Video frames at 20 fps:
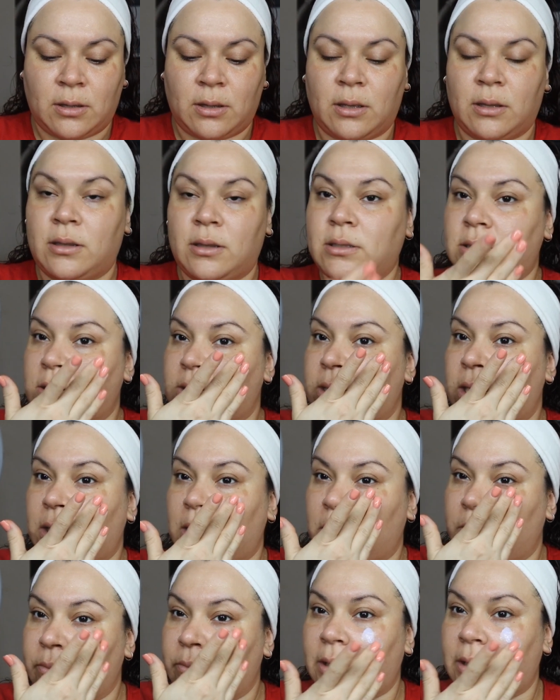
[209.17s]
This is a
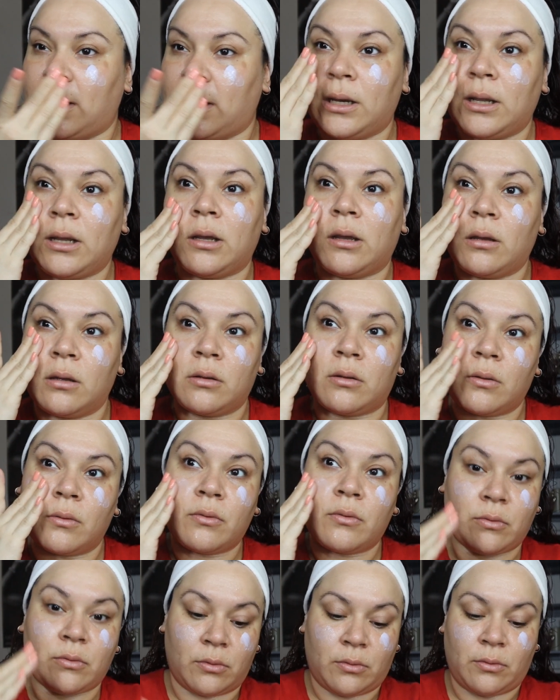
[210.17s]
illuminating
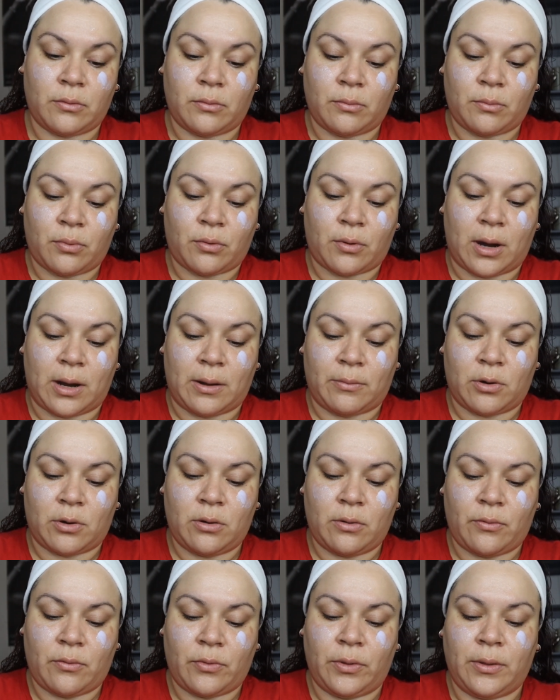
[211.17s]

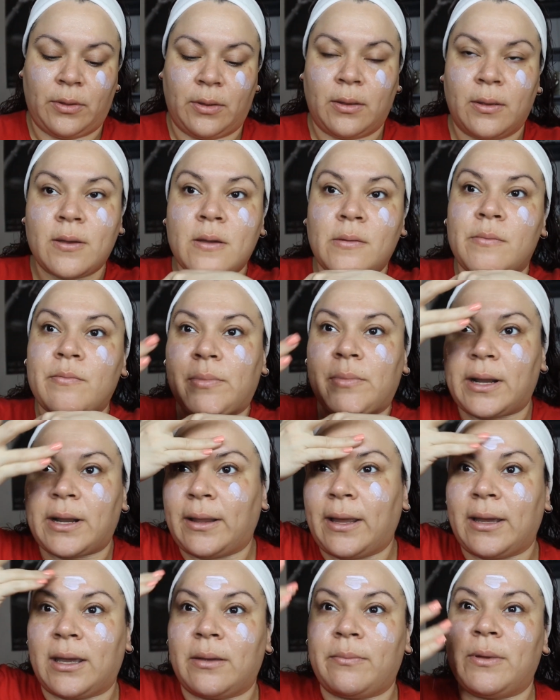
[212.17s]
primer, but I
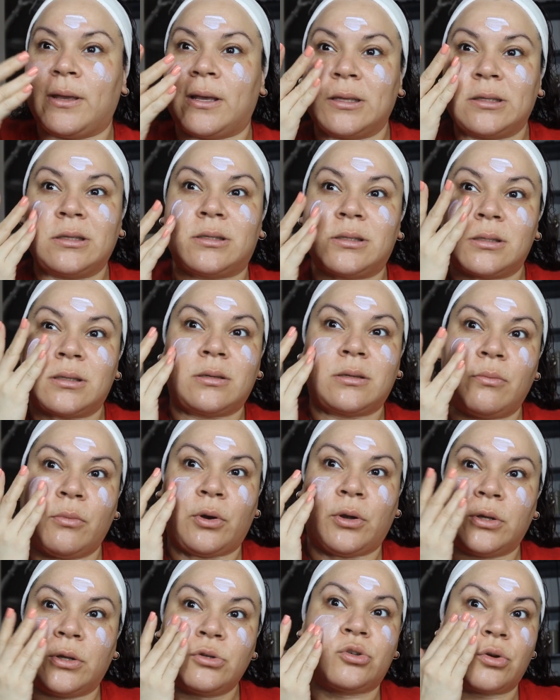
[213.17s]
like it because it's
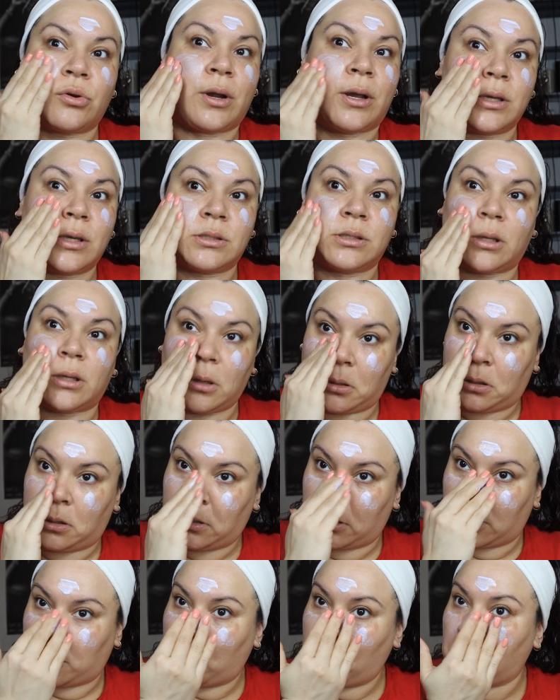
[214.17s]
moisturizing,
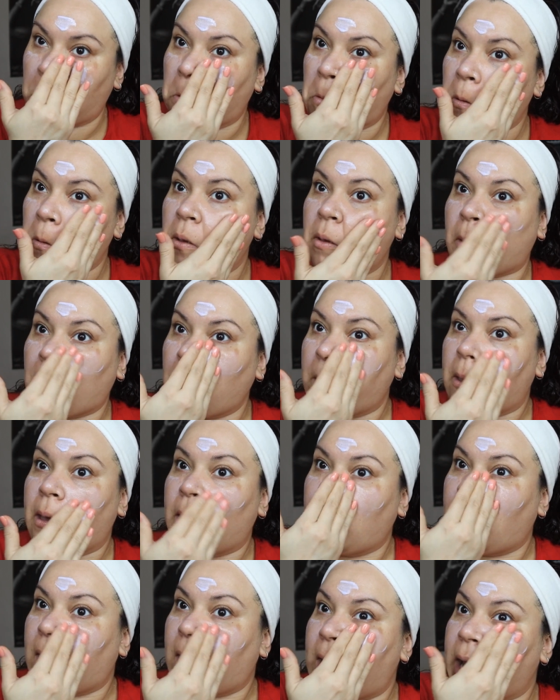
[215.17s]
you know.
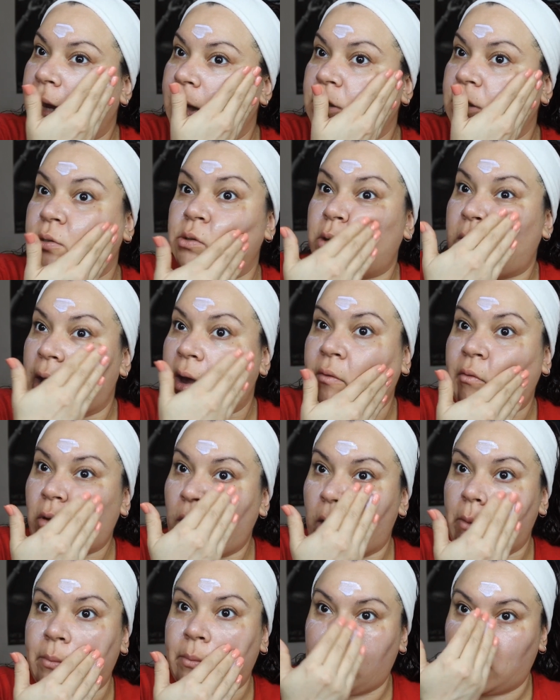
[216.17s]
I do have
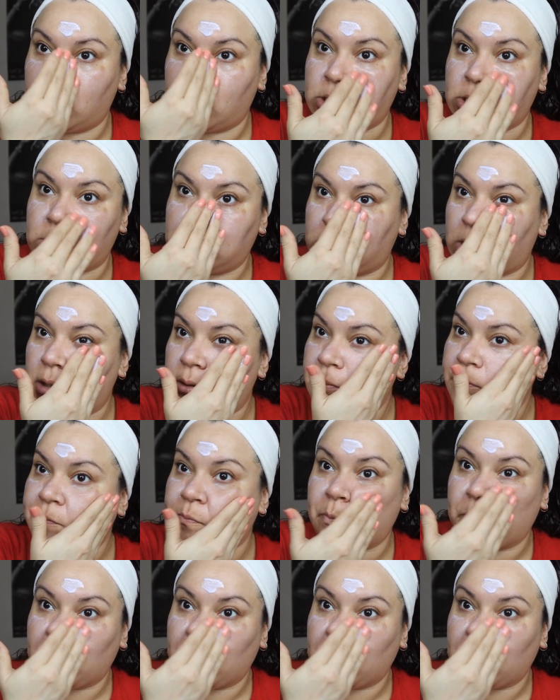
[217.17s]
combination skin,